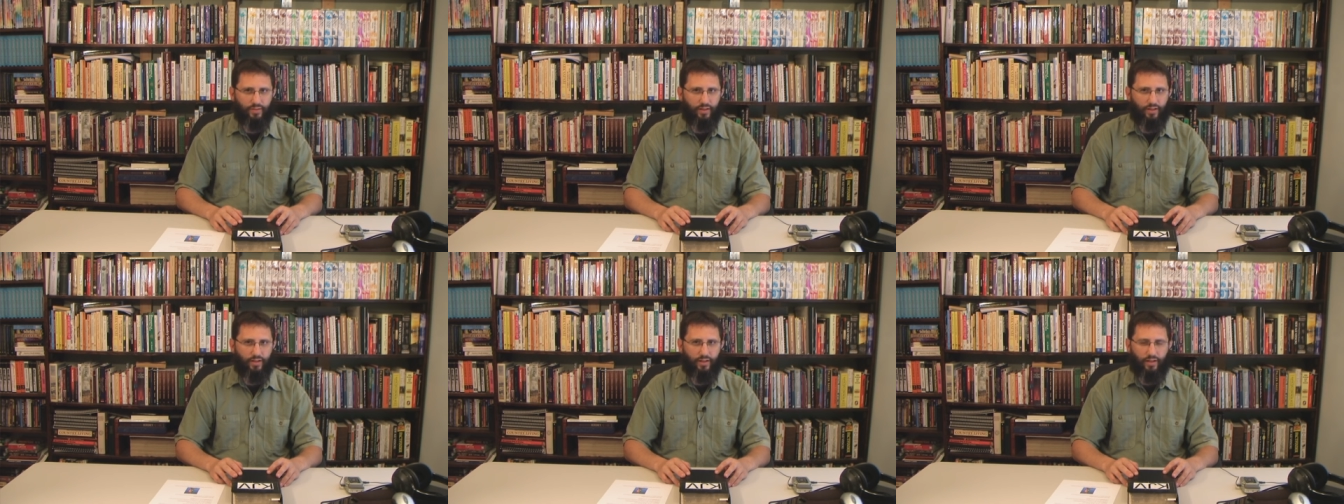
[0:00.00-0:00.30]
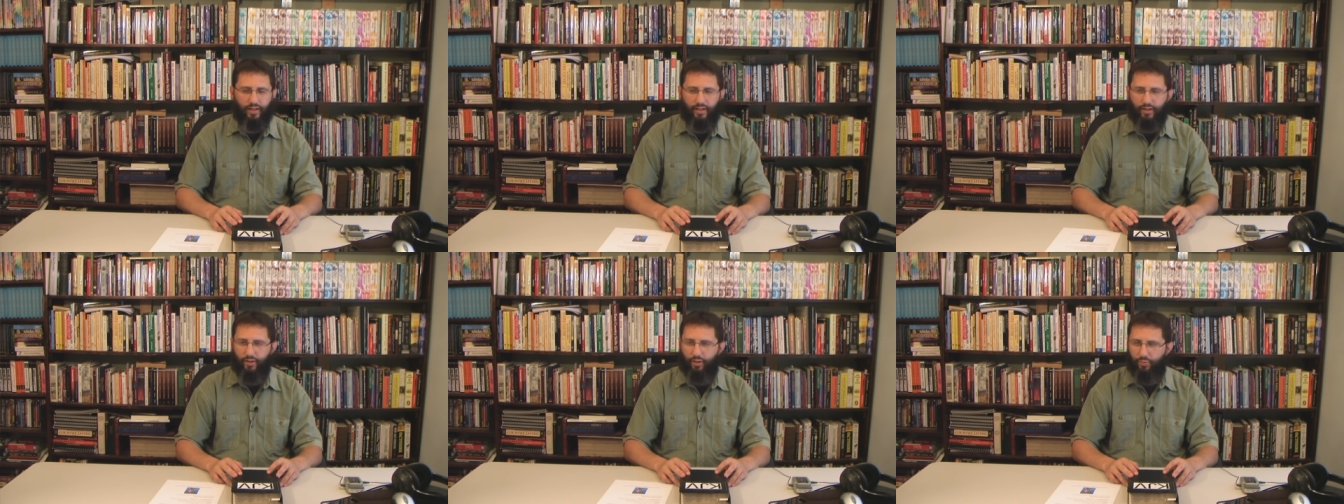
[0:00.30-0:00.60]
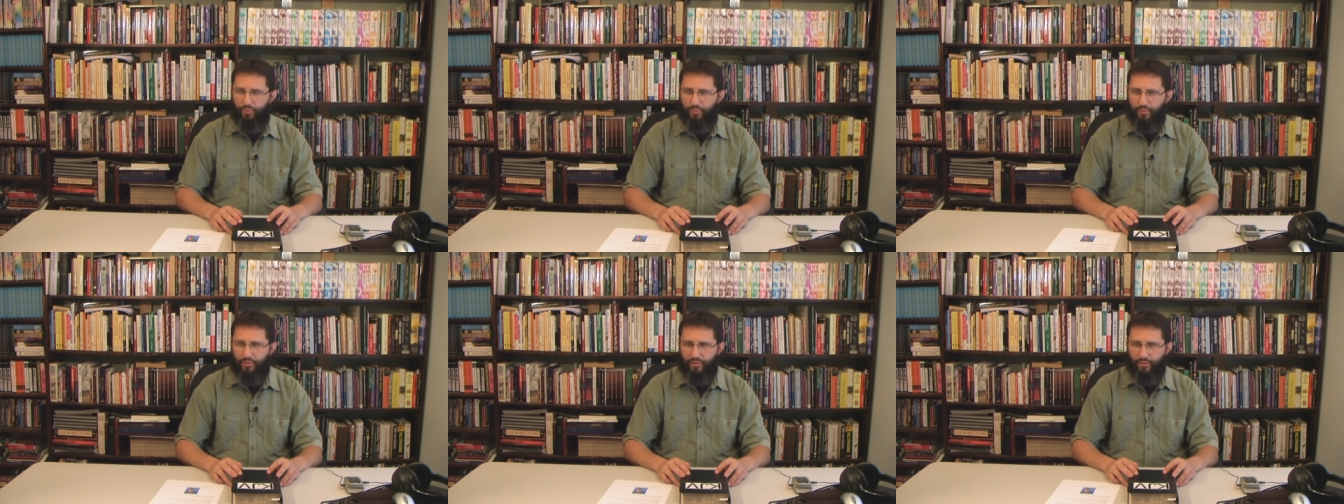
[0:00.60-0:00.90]
I
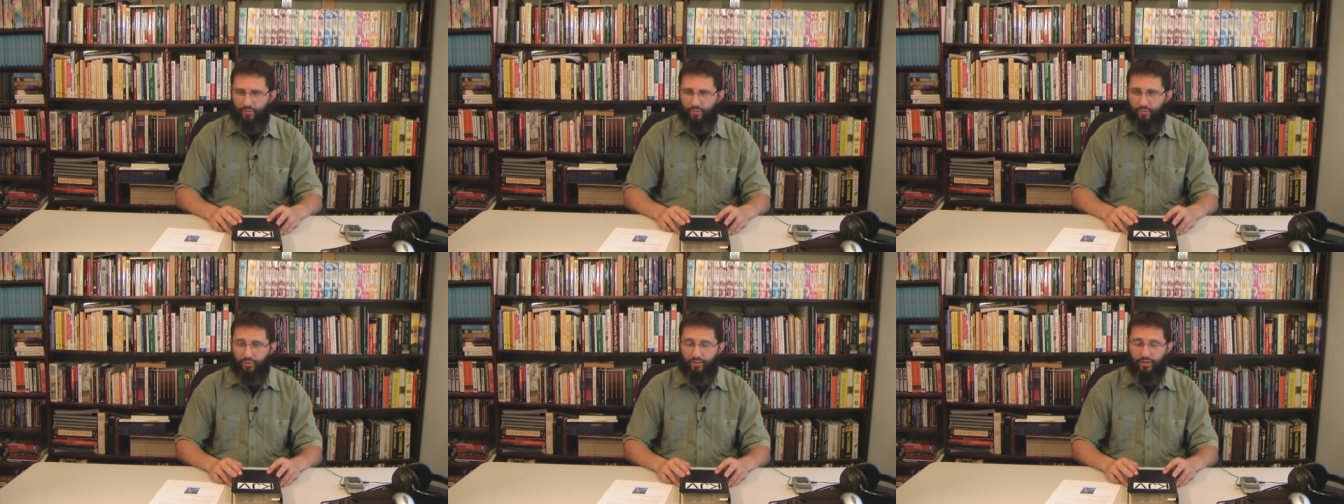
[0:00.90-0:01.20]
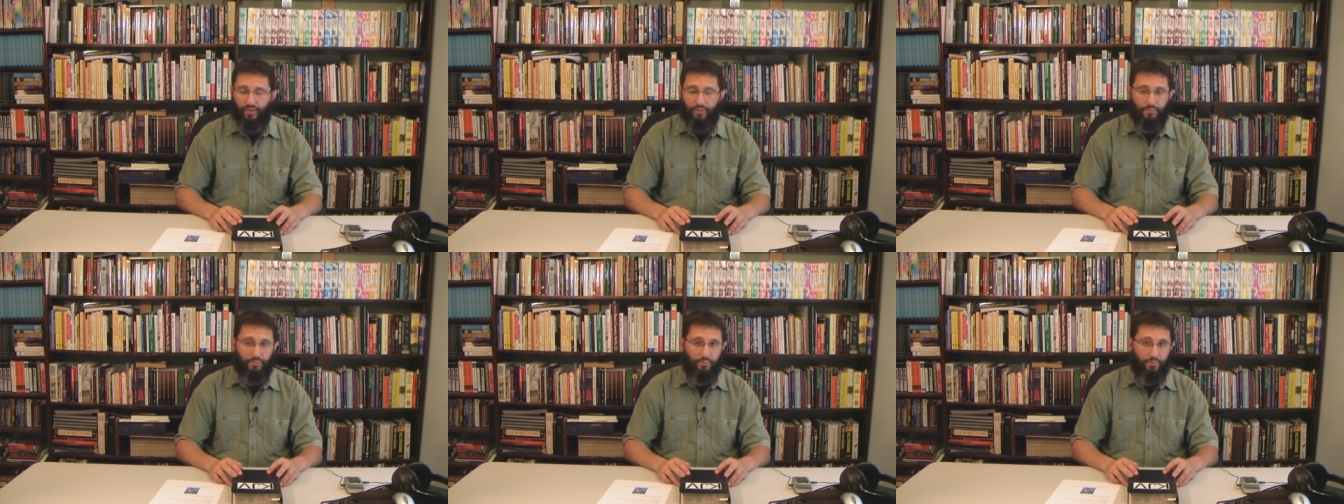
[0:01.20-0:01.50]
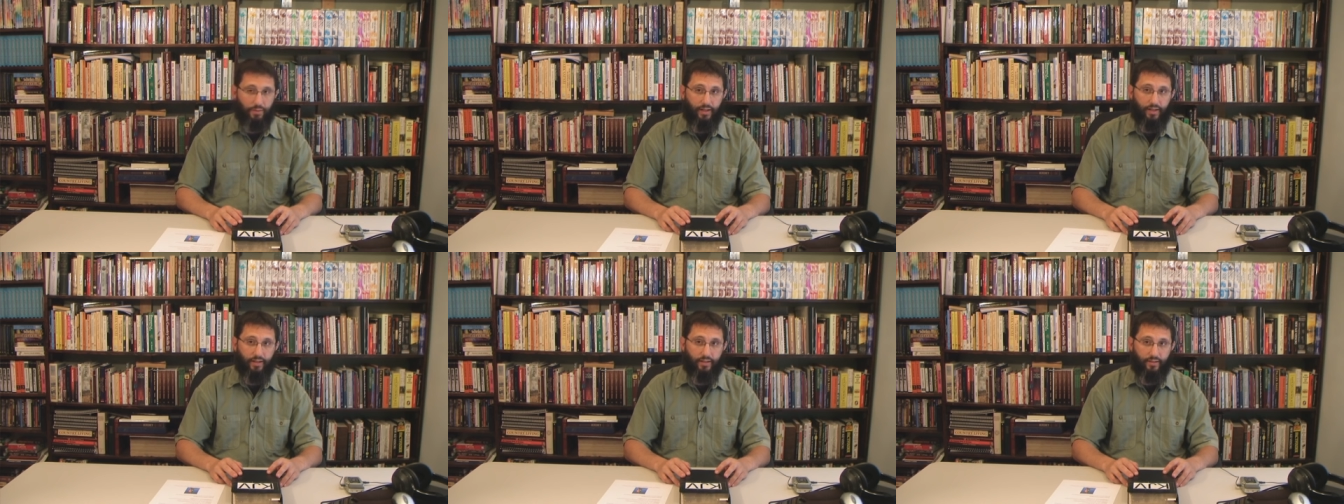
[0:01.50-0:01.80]
hope that the Lord comes
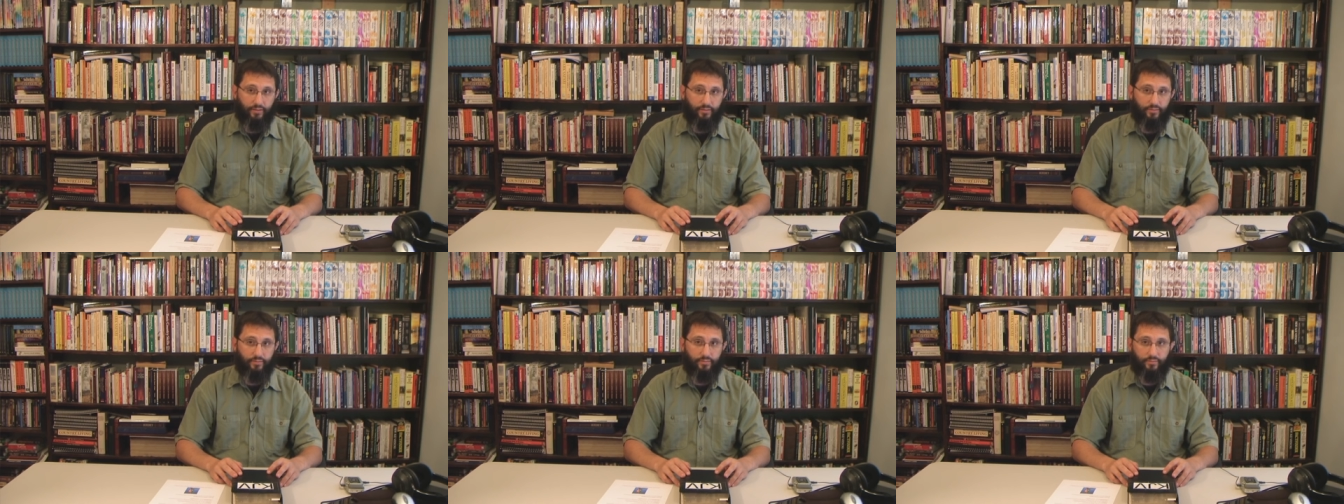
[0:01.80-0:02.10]
back.